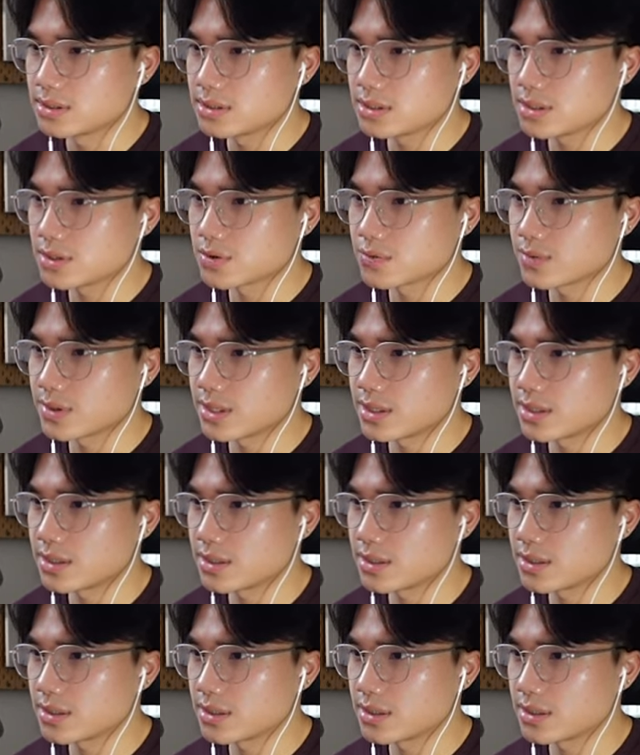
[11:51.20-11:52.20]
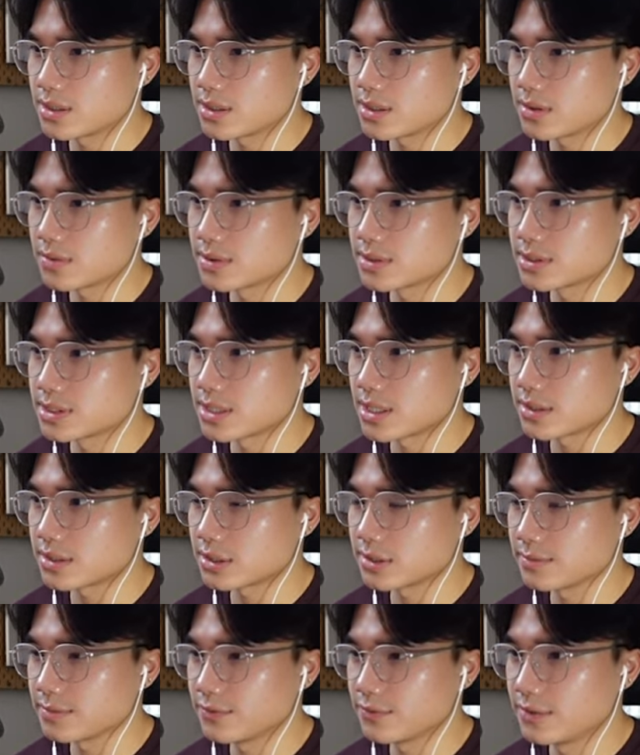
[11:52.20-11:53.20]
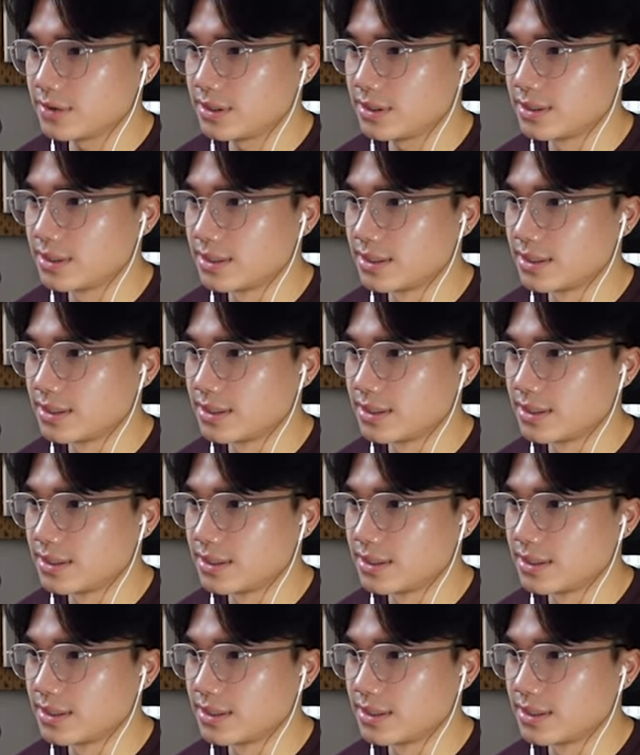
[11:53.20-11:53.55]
Isn't this where there was nothing before?